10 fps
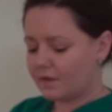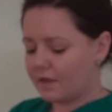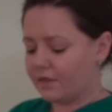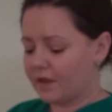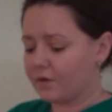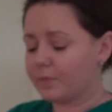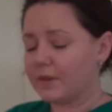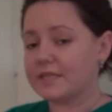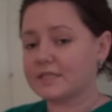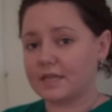The other
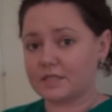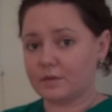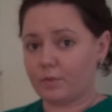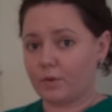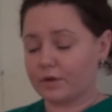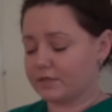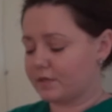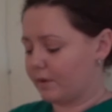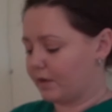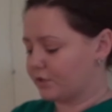place that it's important to
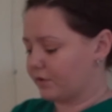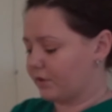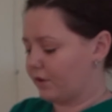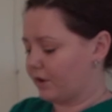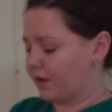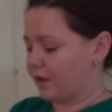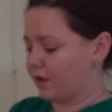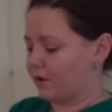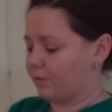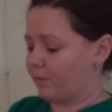make sure that you're getting a
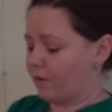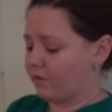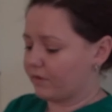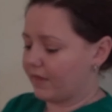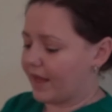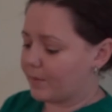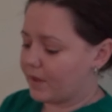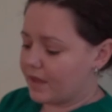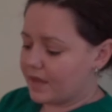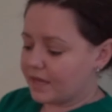good overlap
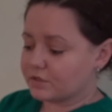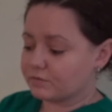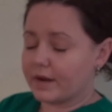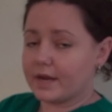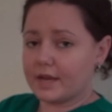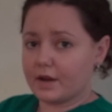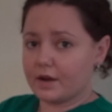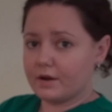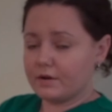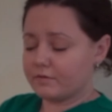is right
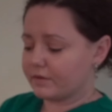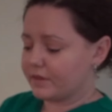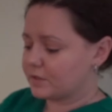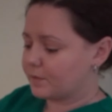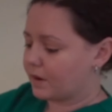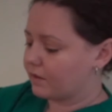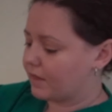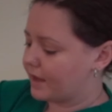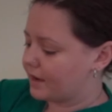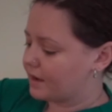here for this part
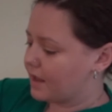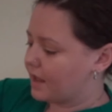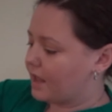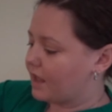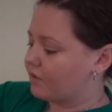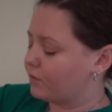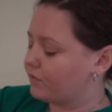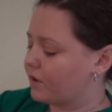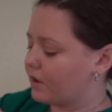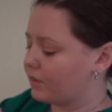line. If we've
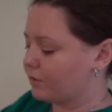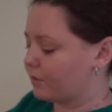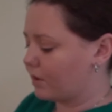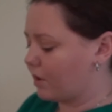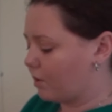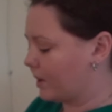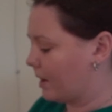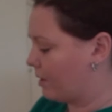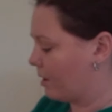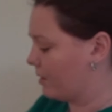gone through and combed
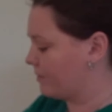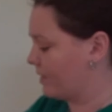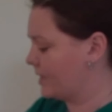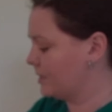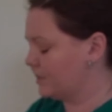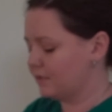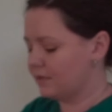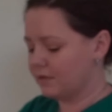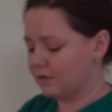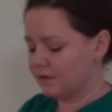out all of this,
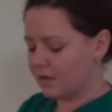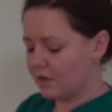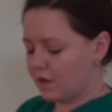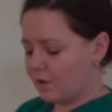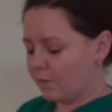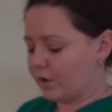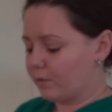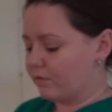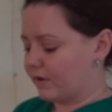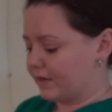we're going to
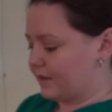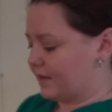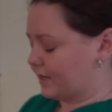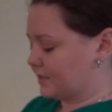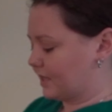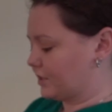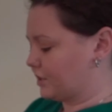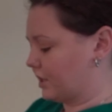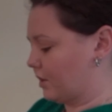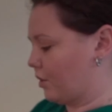move on to the next
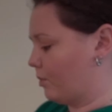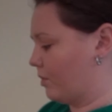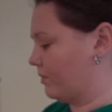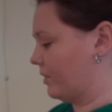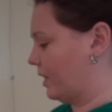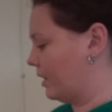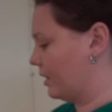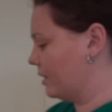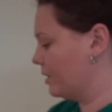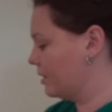section and comb over the ear.